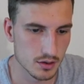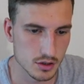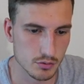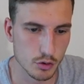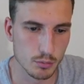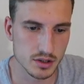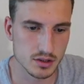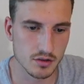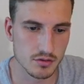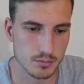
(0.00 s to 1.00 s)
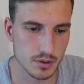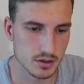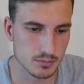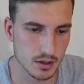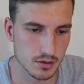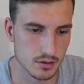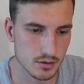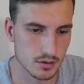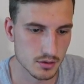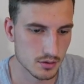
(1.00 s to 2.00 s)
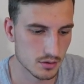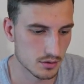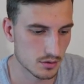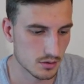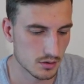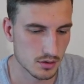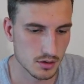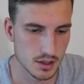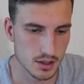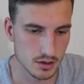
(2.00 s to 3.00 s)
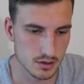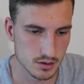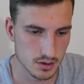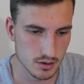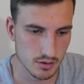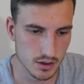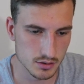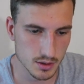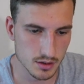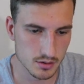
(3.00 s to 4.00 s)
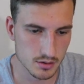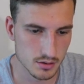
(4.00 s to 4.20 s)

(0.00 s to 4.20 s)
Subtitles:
It's going to ruin my stuff, but it doesn't matter. It does. It really does matter.